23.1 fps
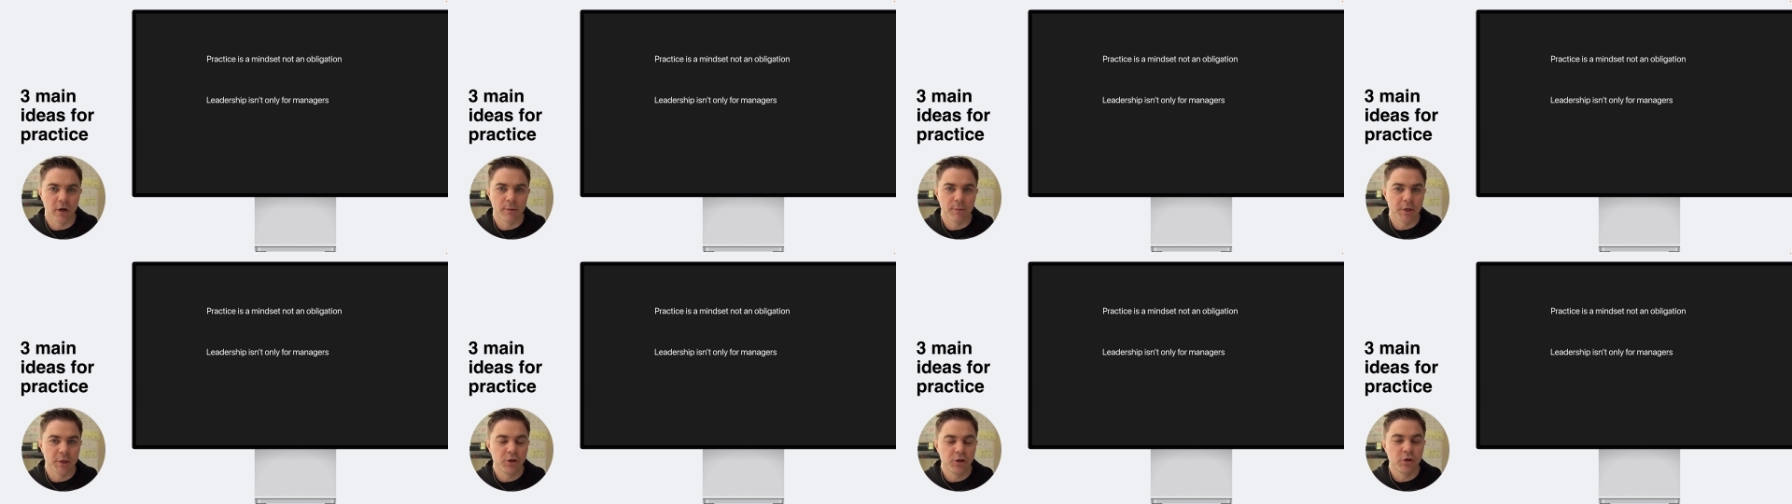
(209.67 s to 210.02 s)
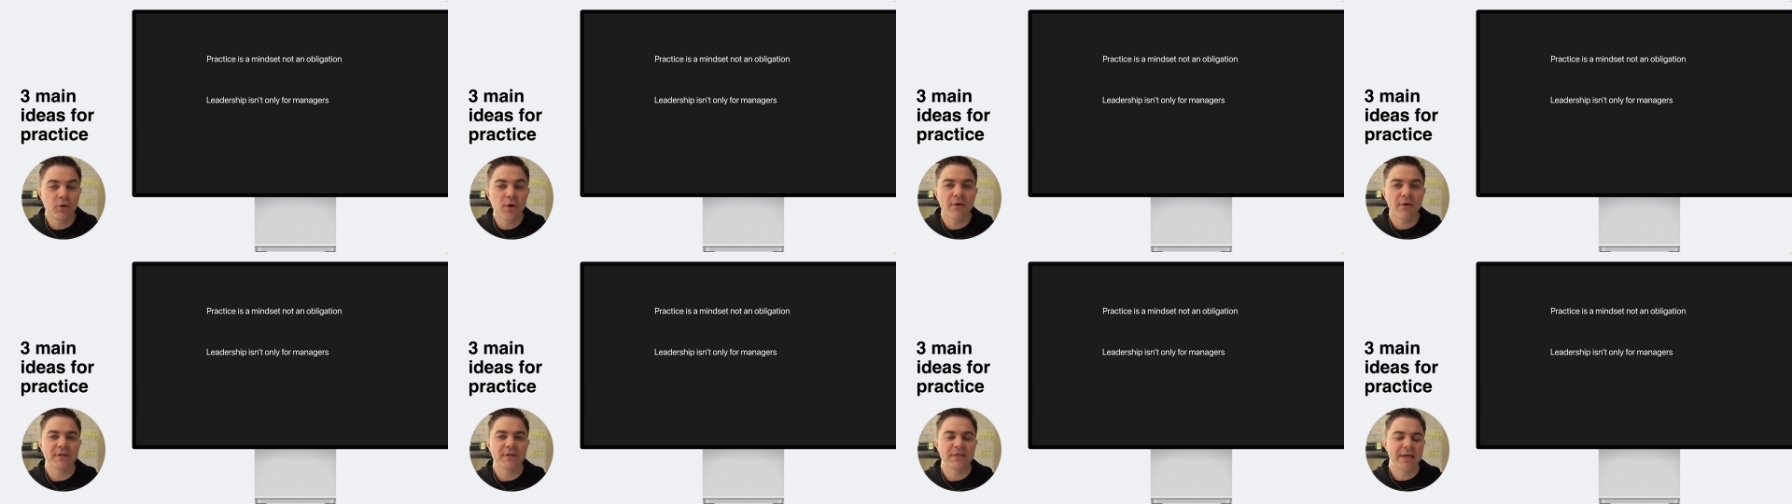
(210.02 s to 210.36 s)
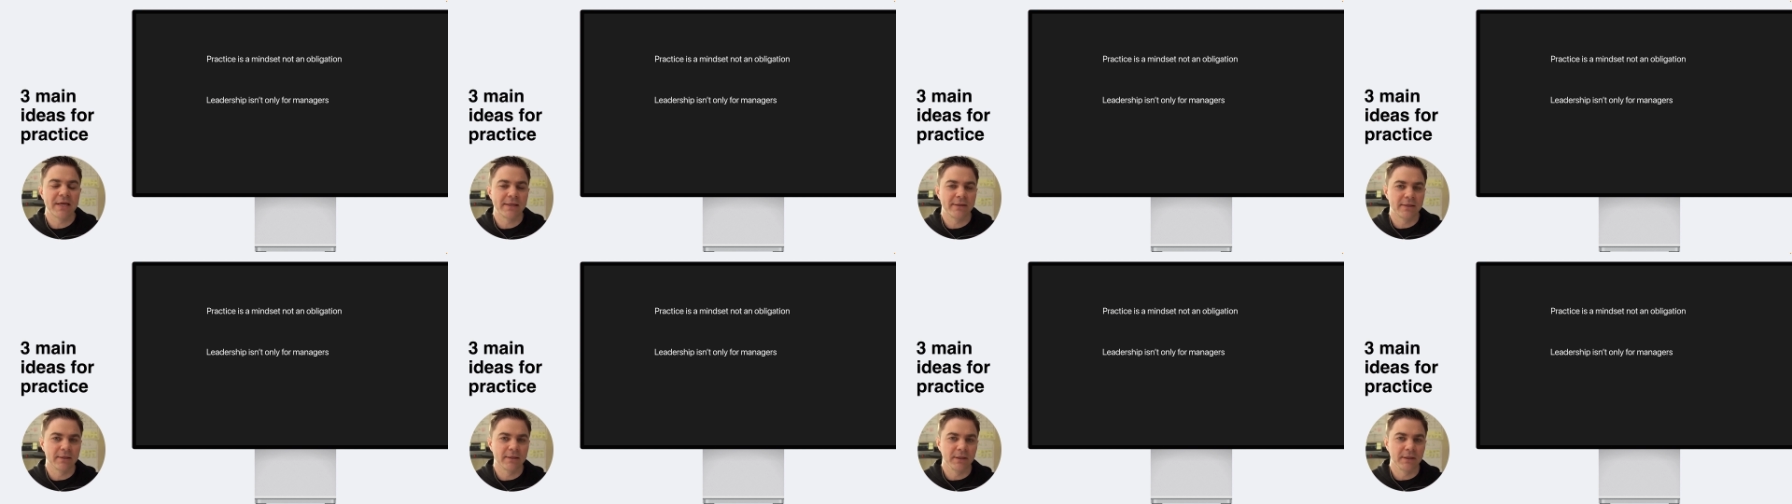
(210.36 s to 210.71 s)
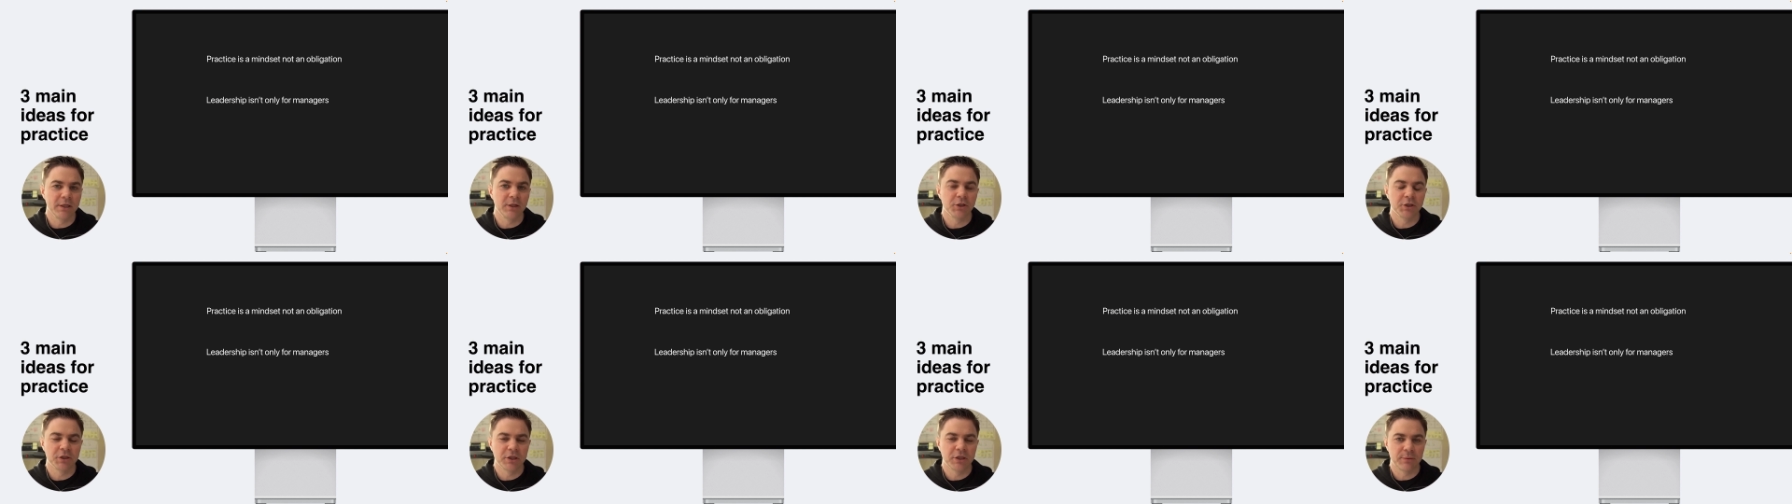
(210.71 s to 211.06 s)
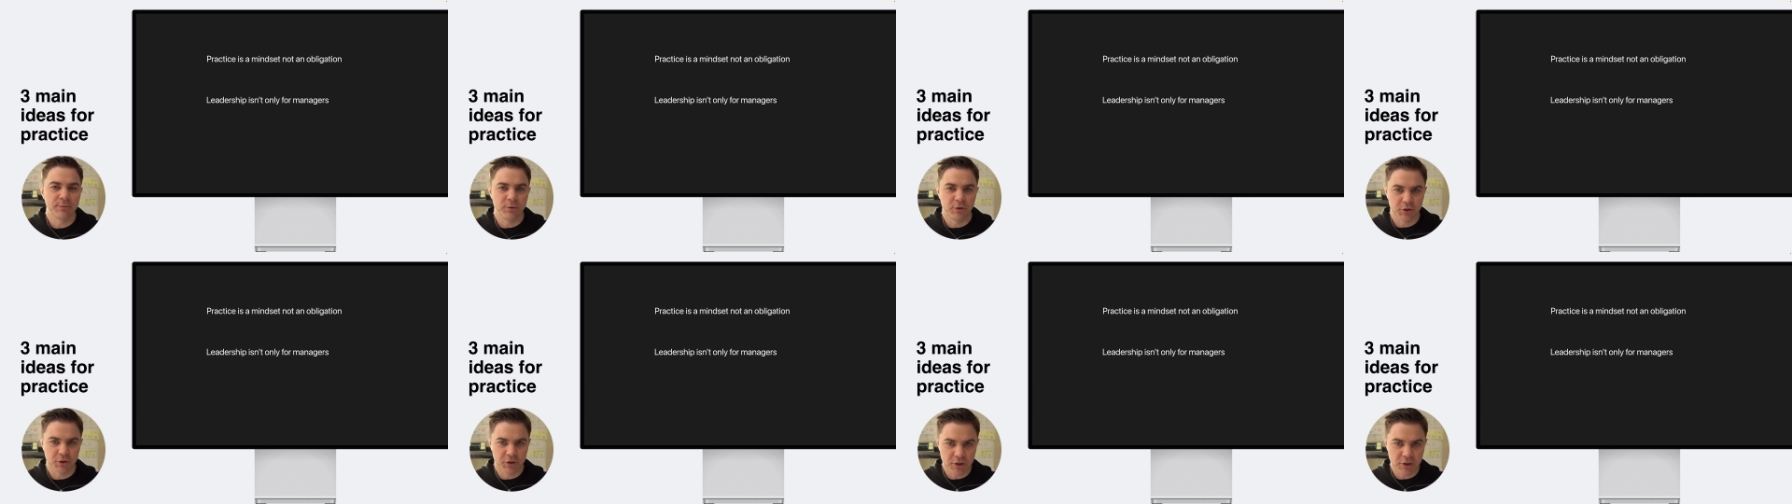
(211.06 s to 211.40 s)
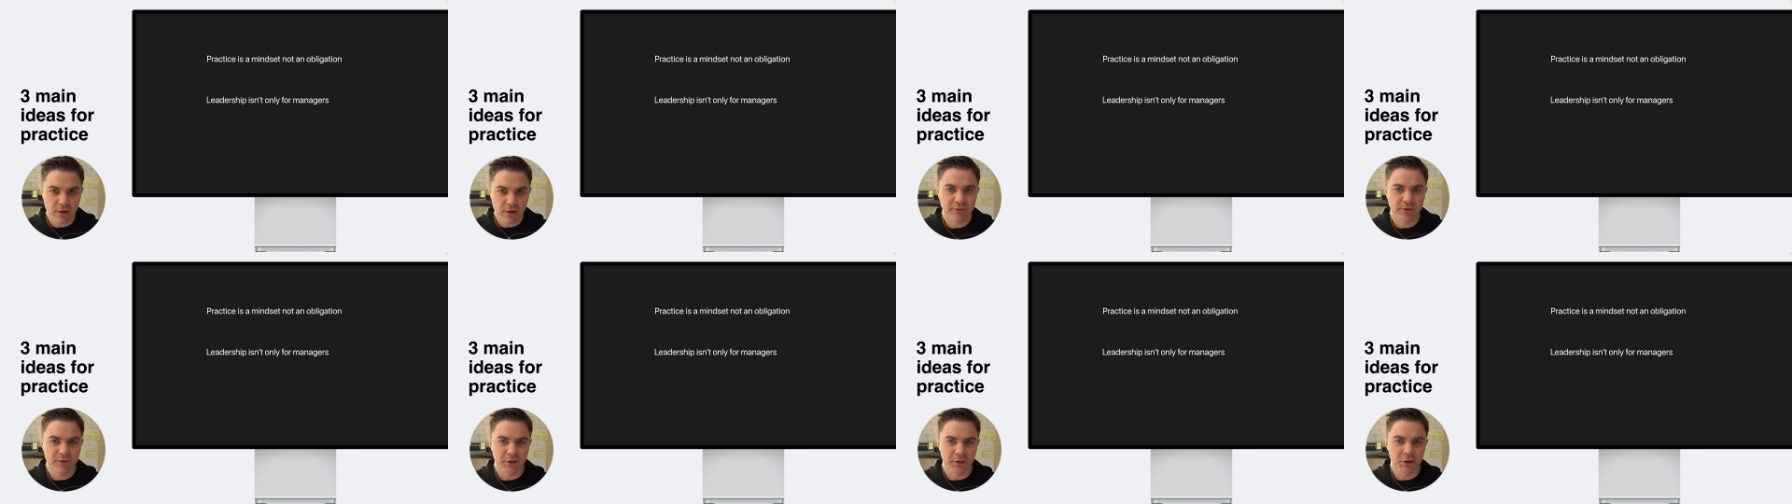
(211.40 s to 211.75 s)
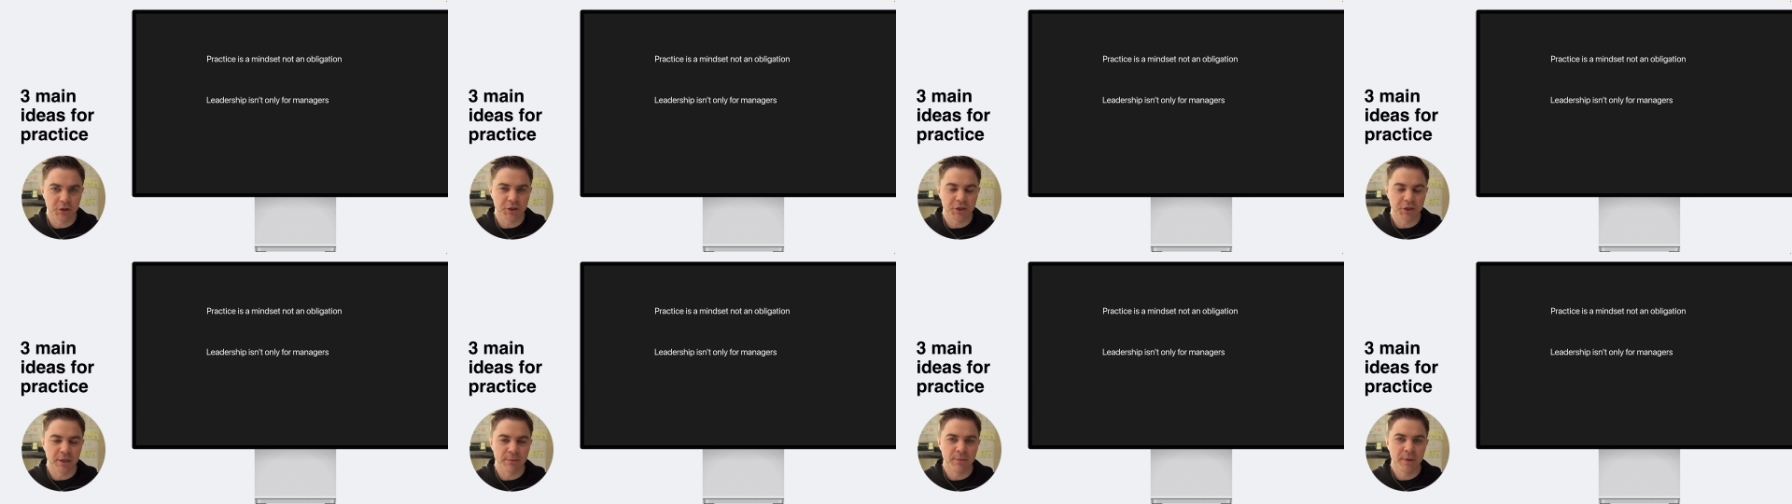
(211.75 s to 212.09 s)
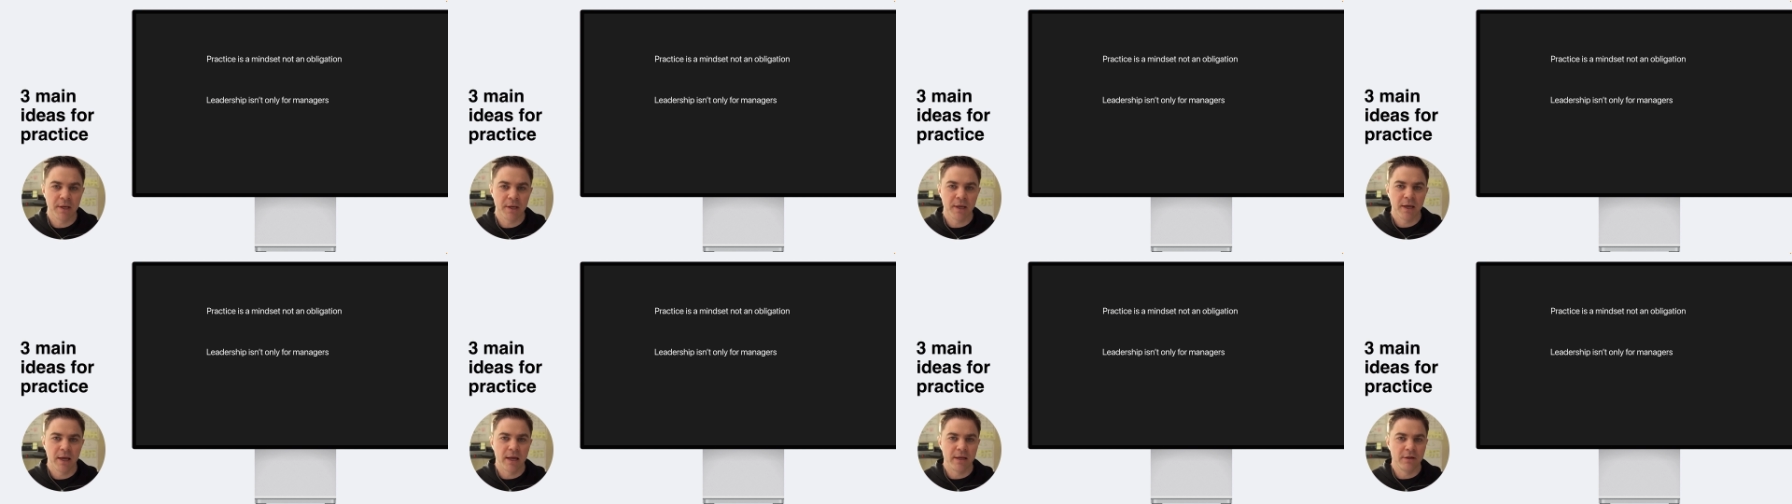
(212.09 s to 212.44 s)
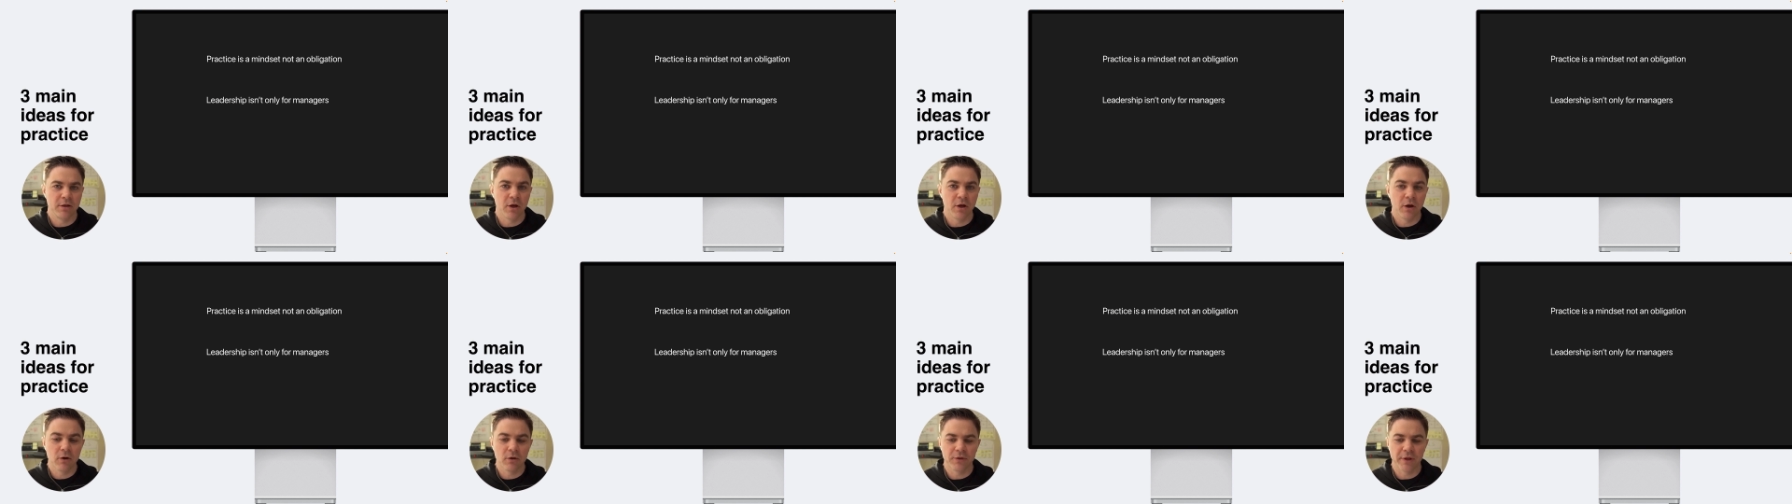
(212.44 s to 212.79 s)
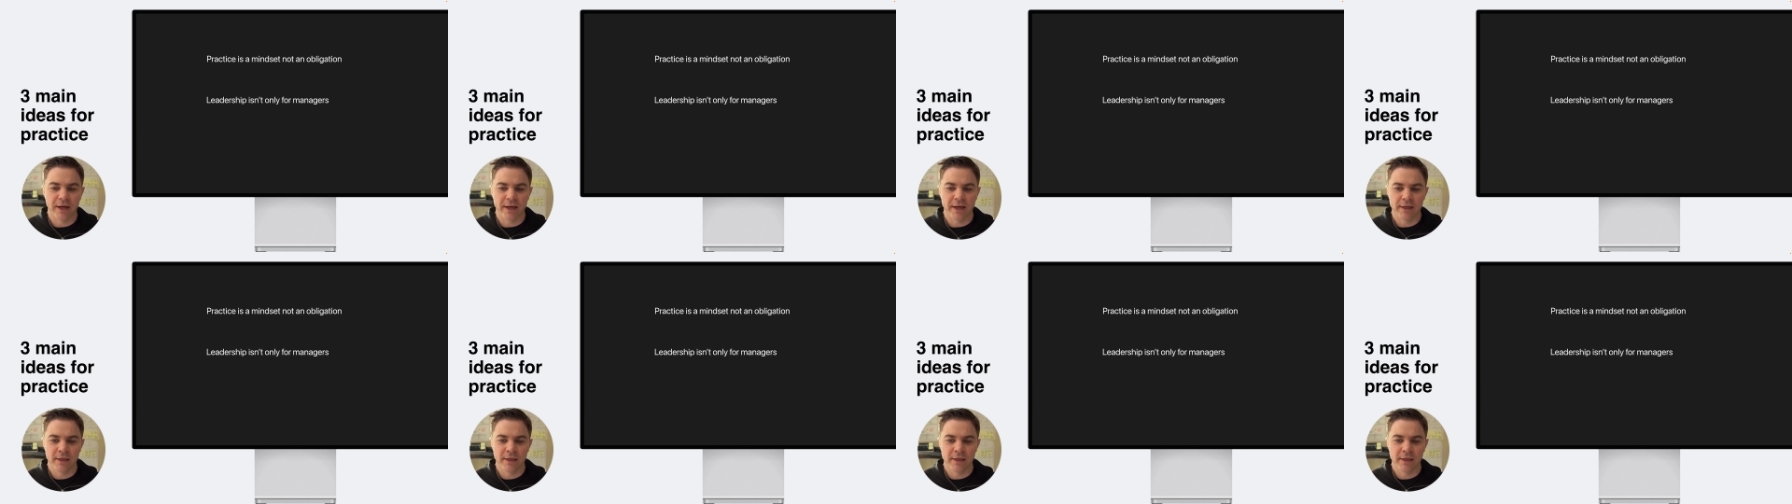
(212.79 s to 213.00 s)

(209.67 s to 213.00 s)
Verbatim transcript: but you have to take the leadership, your self leadership, and know that